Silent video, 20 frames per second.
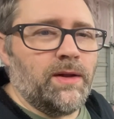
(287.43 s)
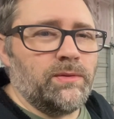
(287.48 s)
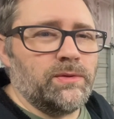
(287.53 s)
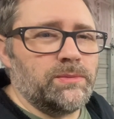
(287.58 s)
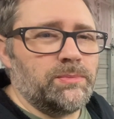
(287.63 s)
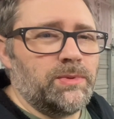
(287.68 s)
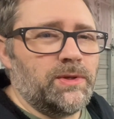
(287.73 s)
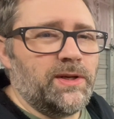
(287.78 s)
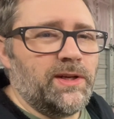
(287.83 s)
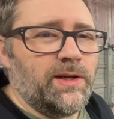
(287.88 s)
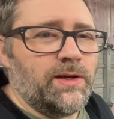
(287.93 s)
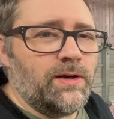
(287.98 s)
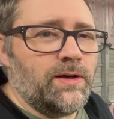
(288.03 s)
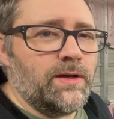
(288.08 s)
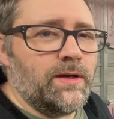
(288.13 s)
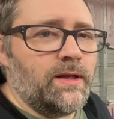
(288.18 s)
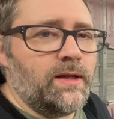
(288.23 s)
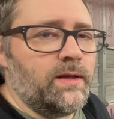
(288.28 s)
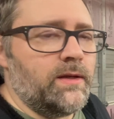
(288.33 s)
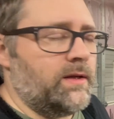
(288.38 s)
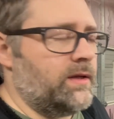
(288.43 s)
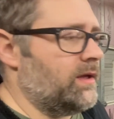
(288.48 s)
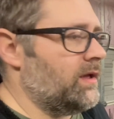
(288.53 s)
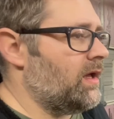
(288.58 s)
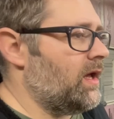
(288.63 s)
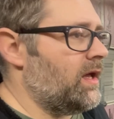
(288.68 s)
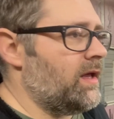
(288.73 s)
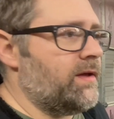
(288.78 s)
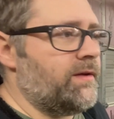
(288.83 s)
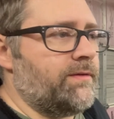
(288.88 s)
was pretty dirty.
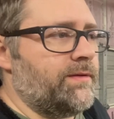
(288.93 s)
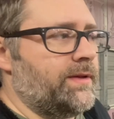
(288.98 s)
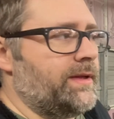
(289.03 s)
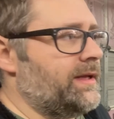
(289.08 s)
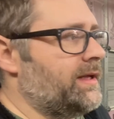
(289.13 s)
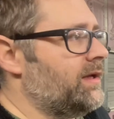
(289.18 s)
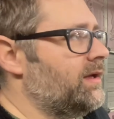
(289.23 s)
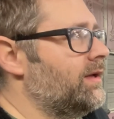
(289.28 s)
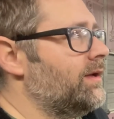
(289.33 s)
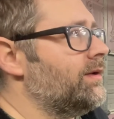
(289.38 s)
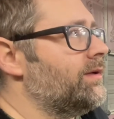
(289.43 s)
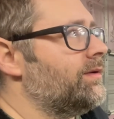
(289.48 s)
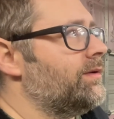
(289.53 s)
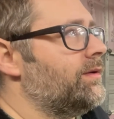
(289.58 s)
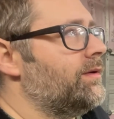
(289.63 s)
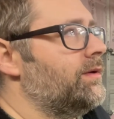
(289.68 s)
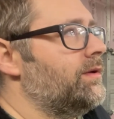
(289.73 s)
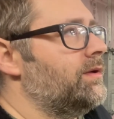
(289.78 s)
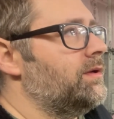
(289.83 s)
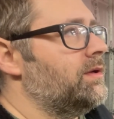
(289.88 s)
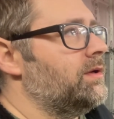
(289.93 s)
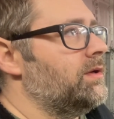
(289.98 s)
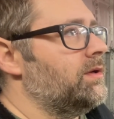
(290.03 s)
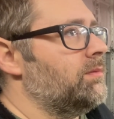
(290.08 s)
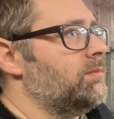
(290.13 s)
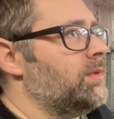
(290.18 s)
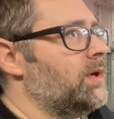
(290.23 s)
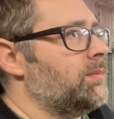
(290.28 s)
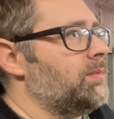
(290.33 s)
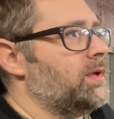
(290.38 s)
I have like
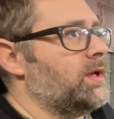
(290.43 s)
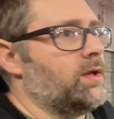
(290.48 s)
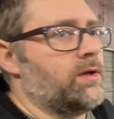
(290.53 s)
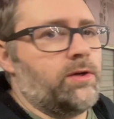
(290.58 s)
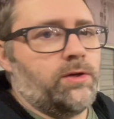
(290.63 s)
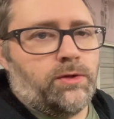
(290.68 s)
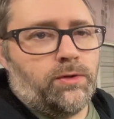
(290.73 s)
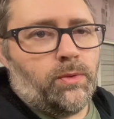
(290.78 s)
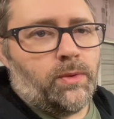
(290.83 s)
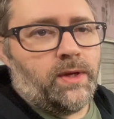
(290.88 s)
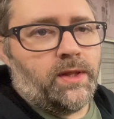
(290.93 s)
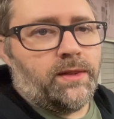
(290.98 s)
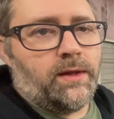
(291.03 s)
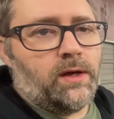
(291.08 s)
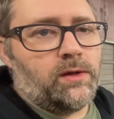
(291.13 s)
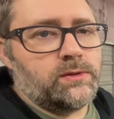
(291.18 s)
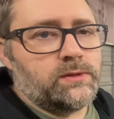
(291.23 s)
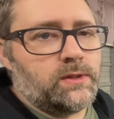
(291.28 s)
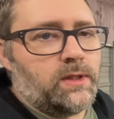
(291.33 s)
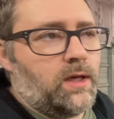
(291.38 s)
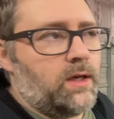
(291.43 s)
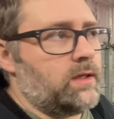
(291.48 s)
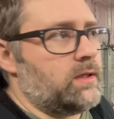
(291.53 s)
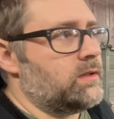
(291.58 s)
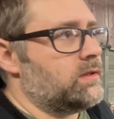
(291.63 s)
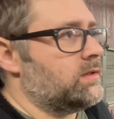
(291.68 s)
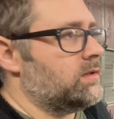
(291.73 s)
probably 120,000 on it.